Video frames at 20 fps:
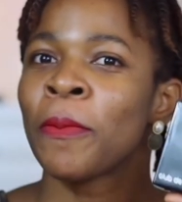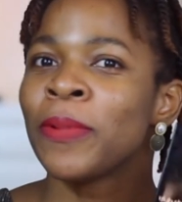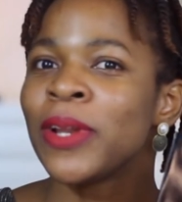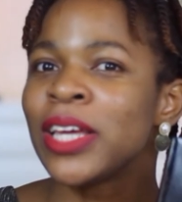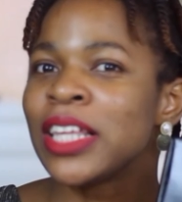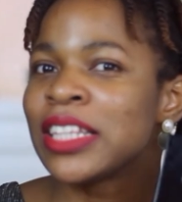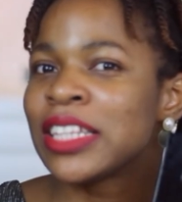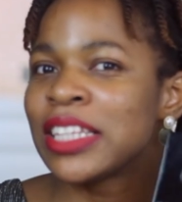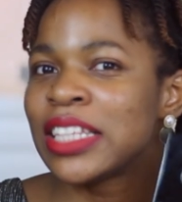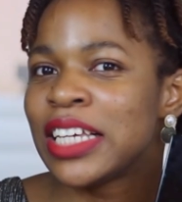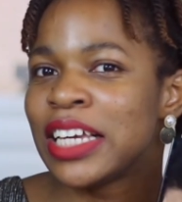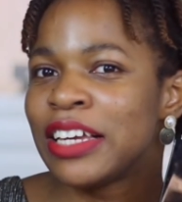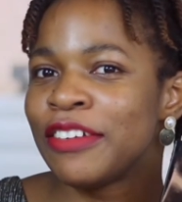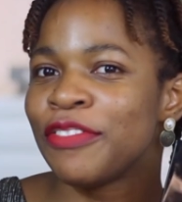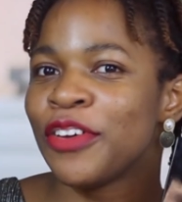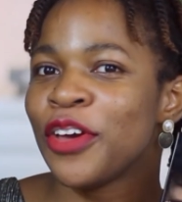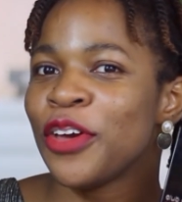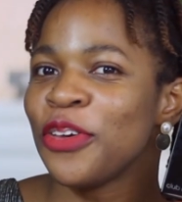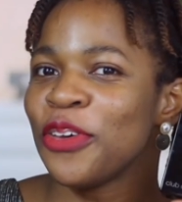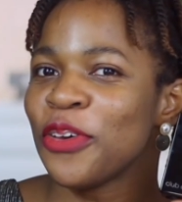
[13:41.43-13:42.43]
please
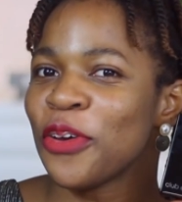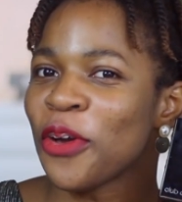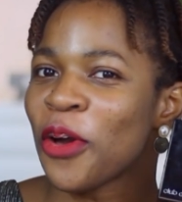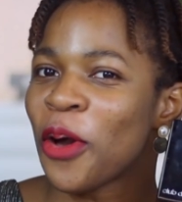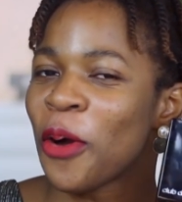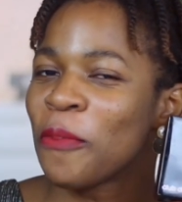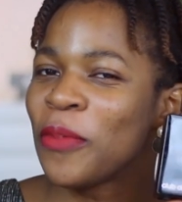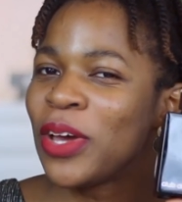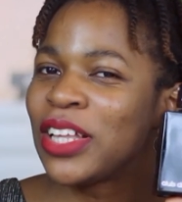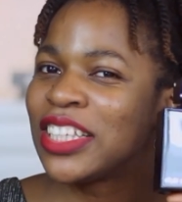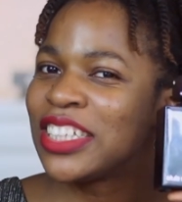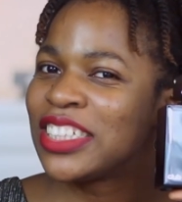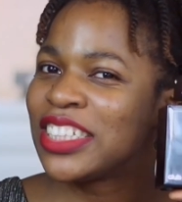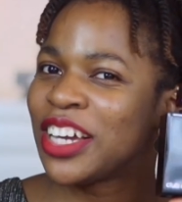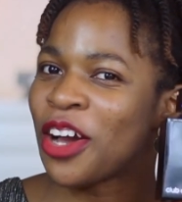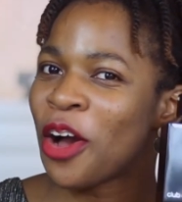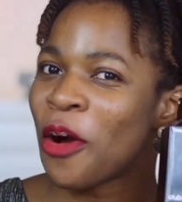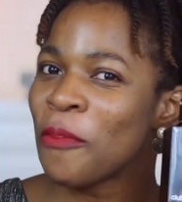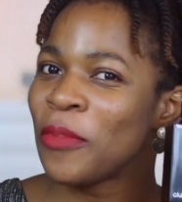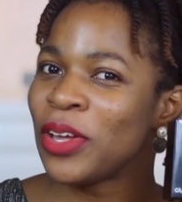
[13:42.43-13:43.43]
leave your comment in
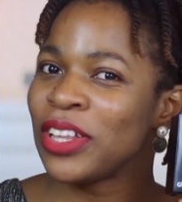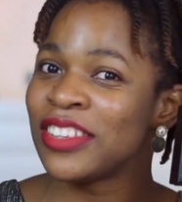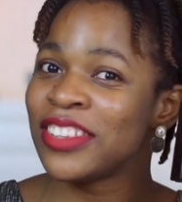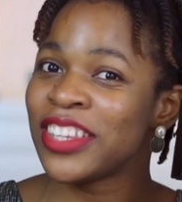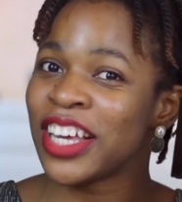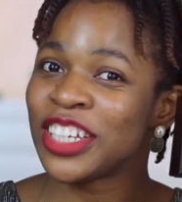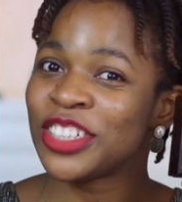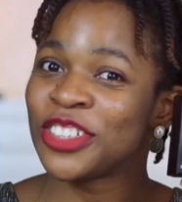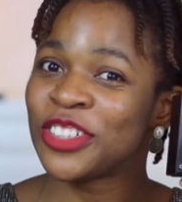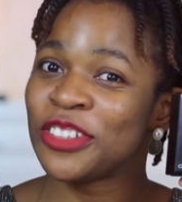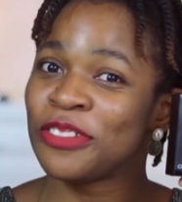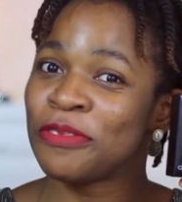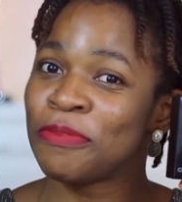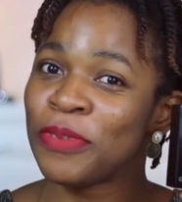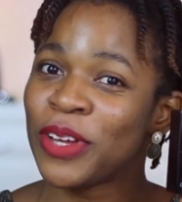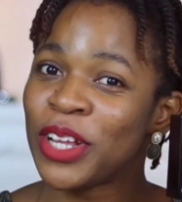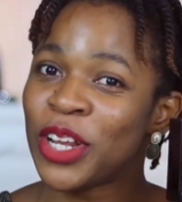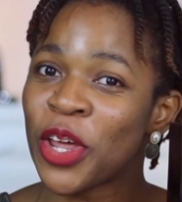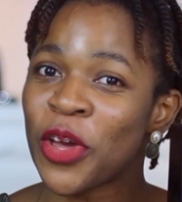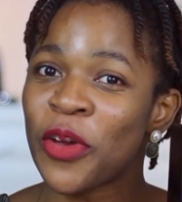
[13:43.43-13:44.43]
the comment
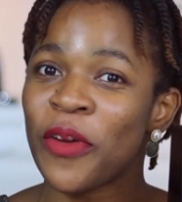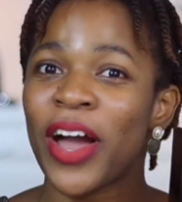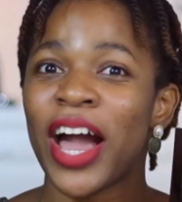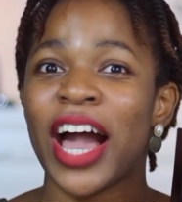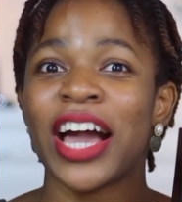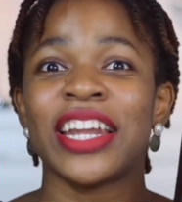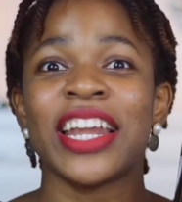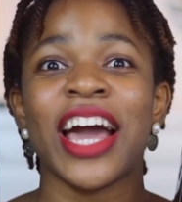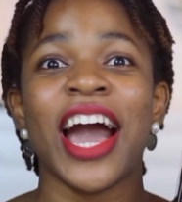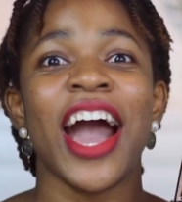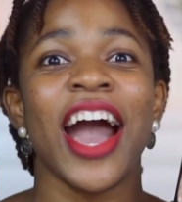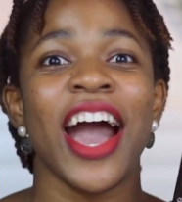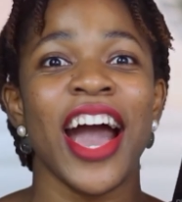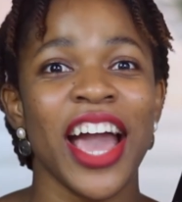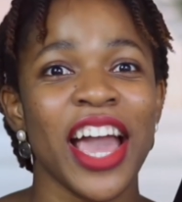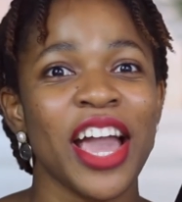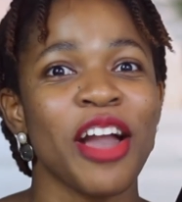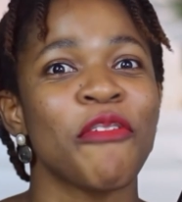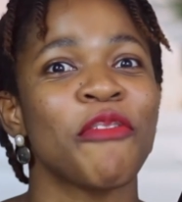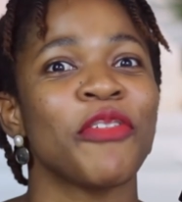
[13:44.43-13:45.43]
section below, and
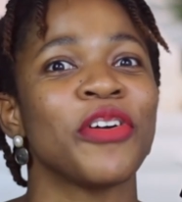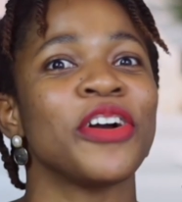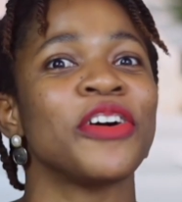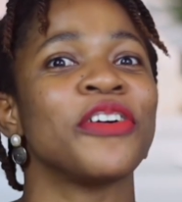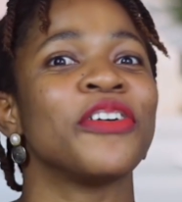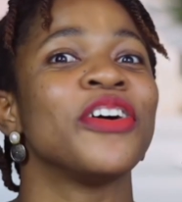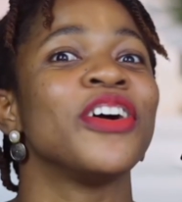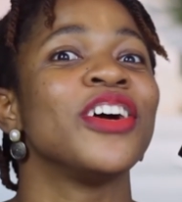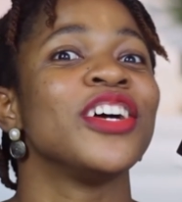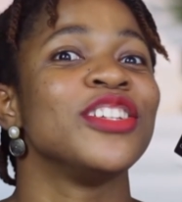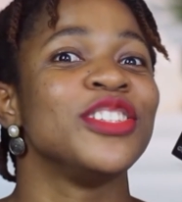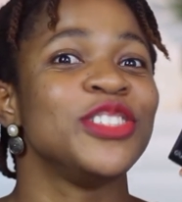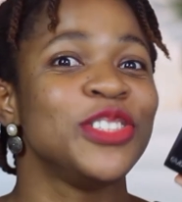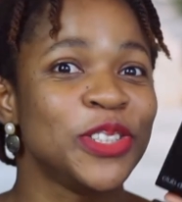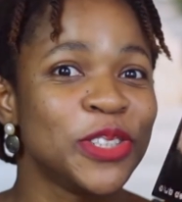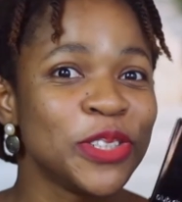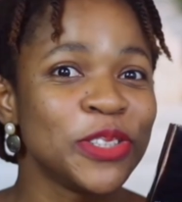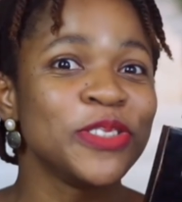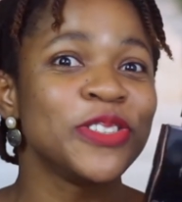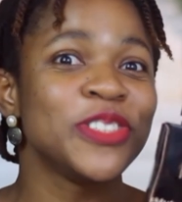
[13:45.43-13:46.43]
I will
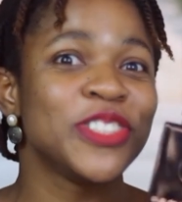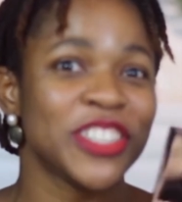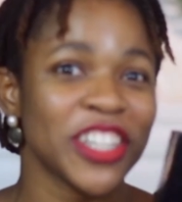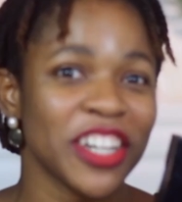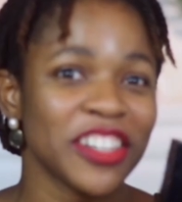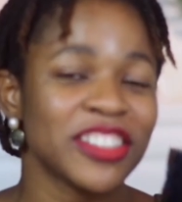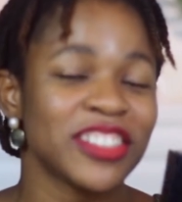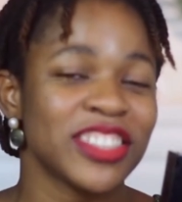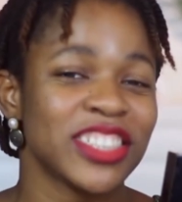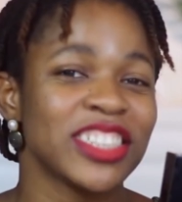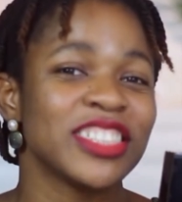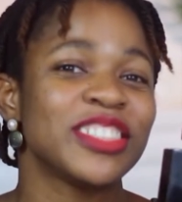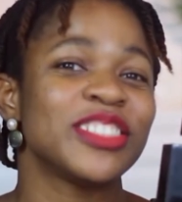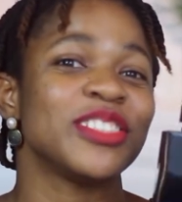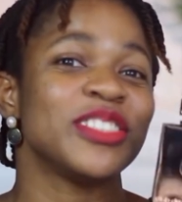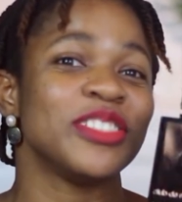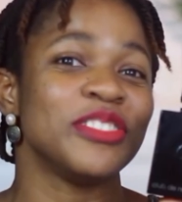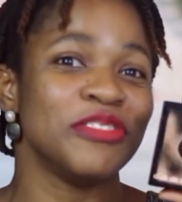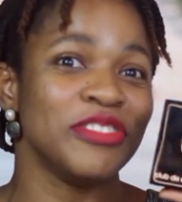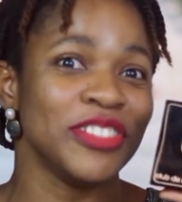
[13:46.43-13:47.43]
do justice
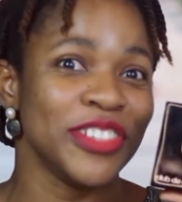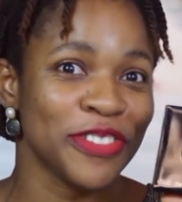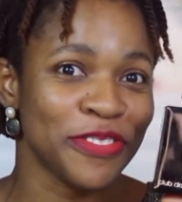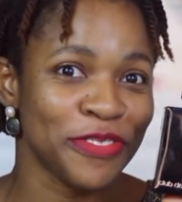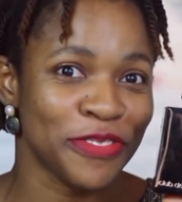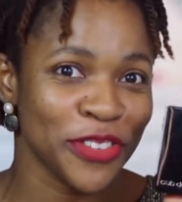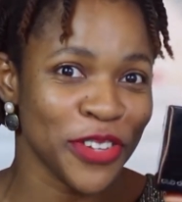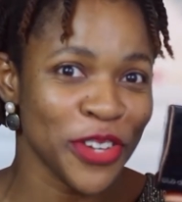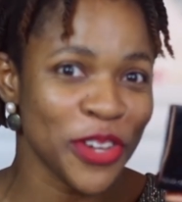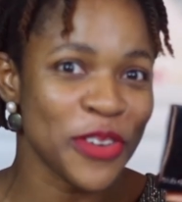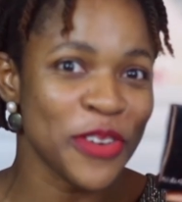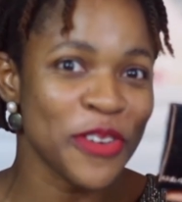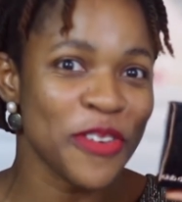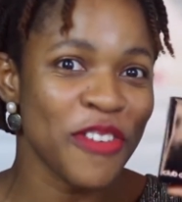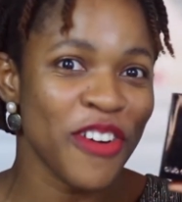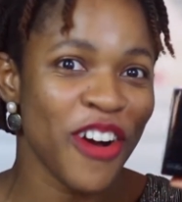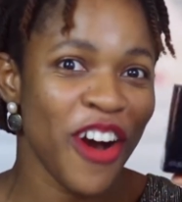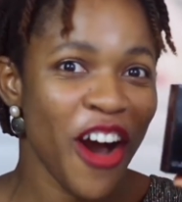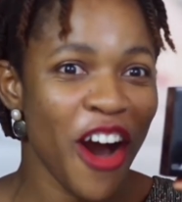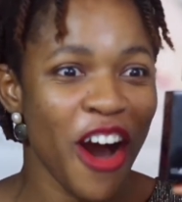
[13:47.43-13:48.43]
to the
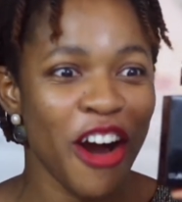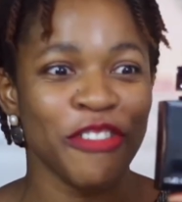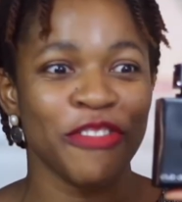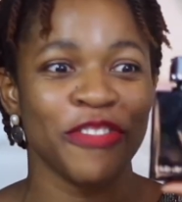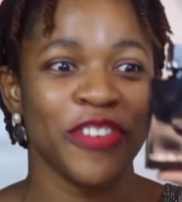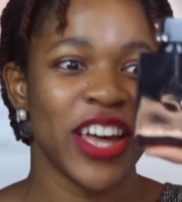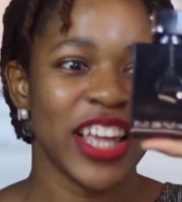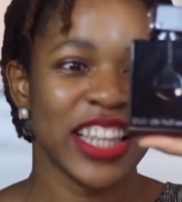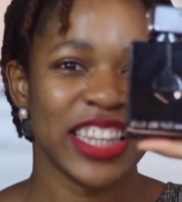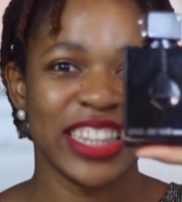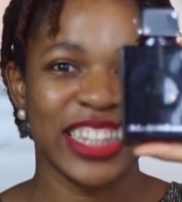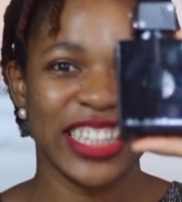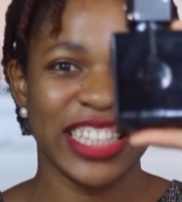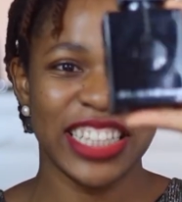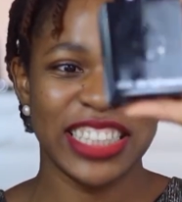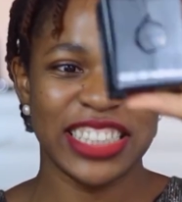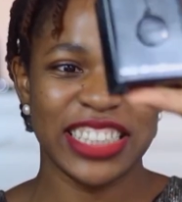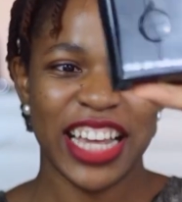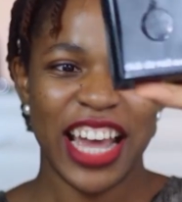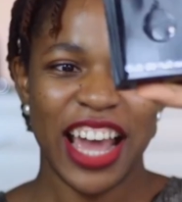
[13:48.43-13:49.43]
review of
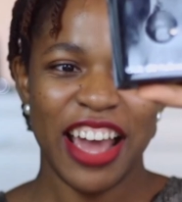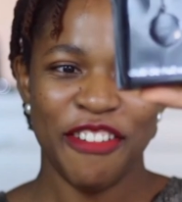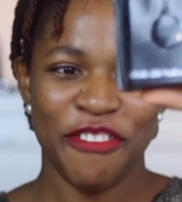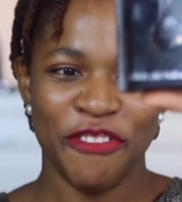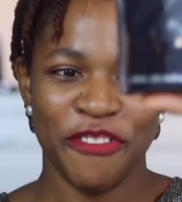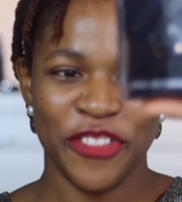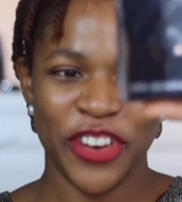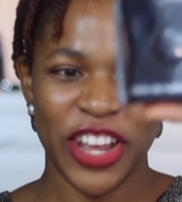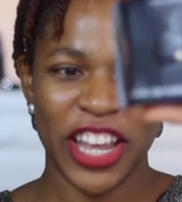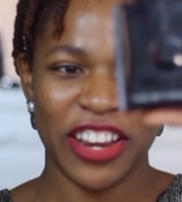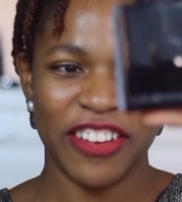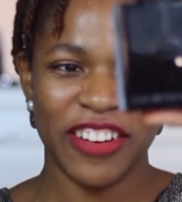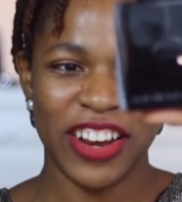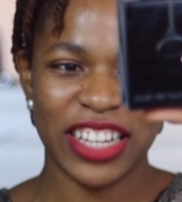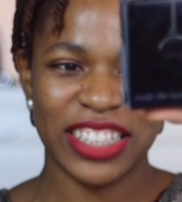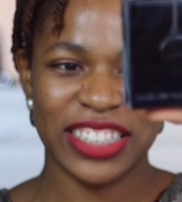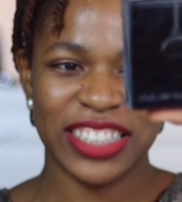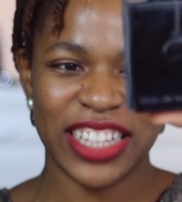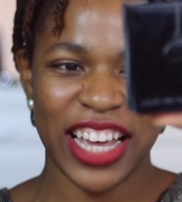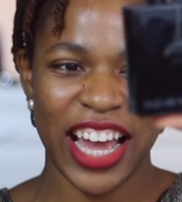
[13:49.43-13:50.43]
this
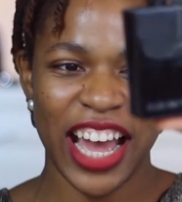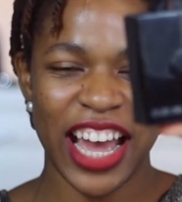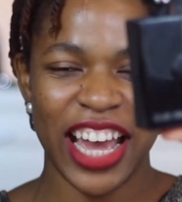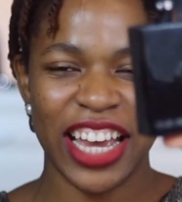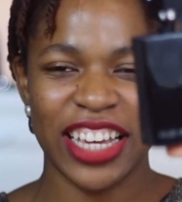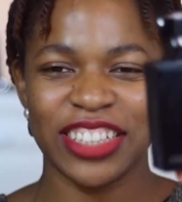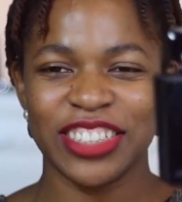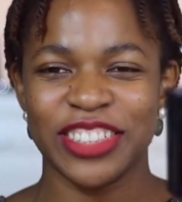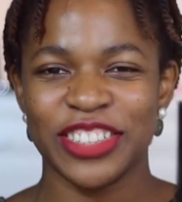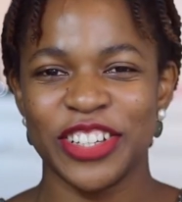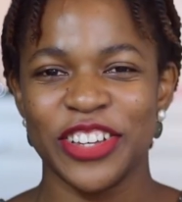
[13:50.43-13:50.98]
fragrance, guys.